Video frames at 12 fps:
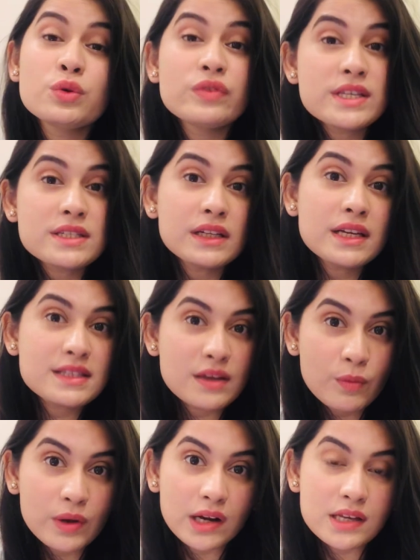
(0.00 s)
recently
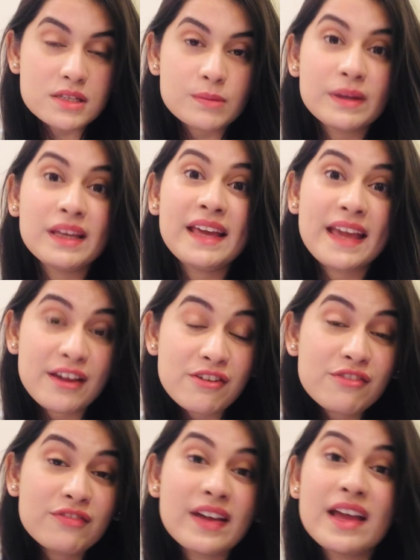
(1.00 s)
someone asked me
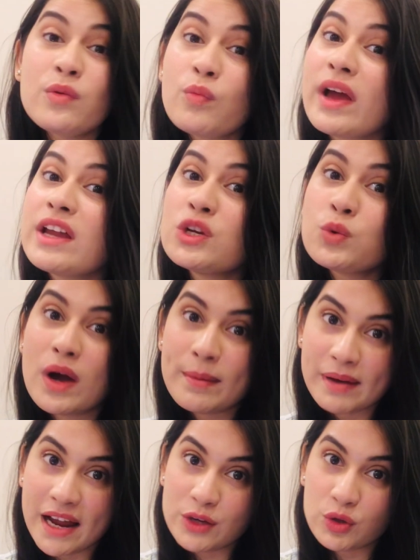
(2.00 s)
if and when do I
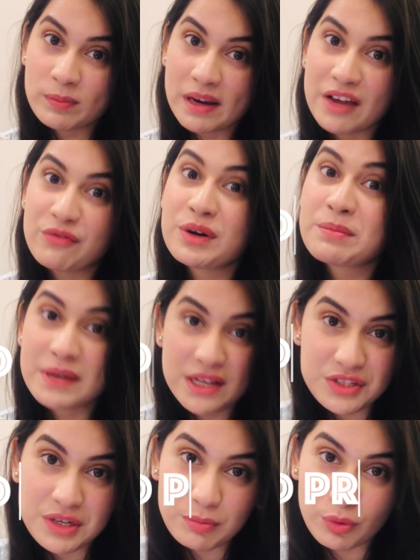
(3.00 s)
plan to apply for a
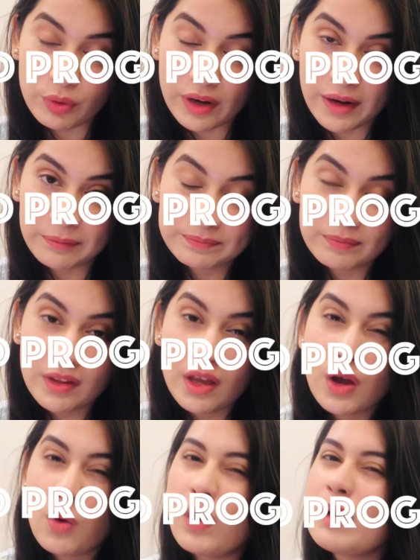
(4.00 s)
PhD program.
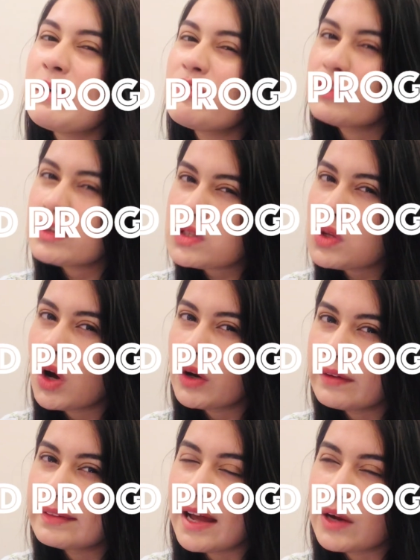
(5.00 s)
Well, my first thought
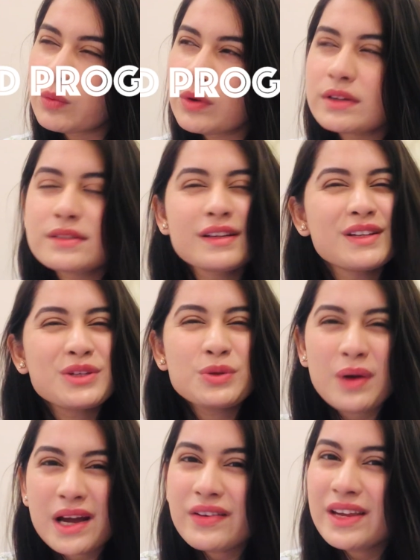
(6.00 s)
on that was, do
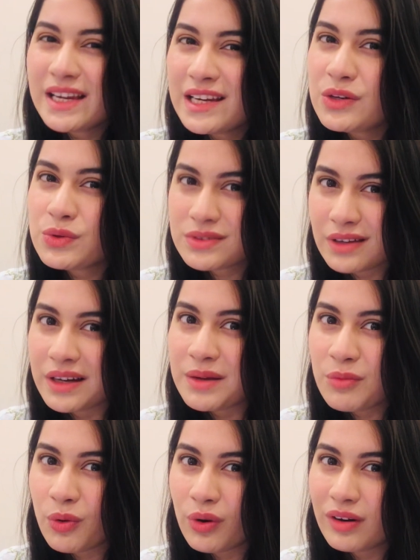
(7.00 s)
I really need to study
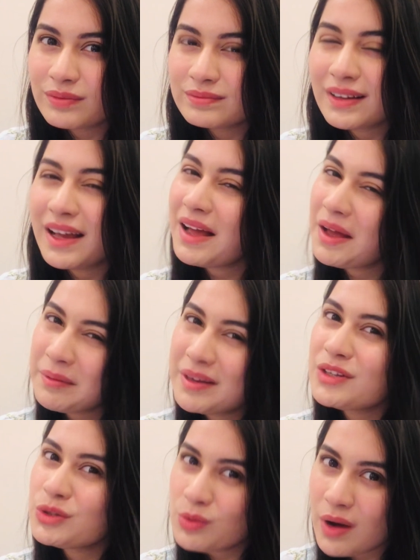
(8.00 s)
more? I
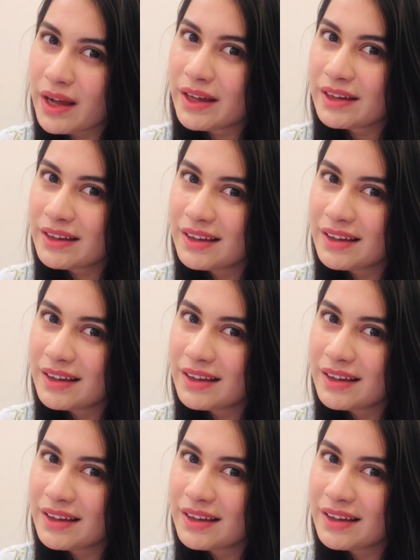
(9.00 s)
mean, do I?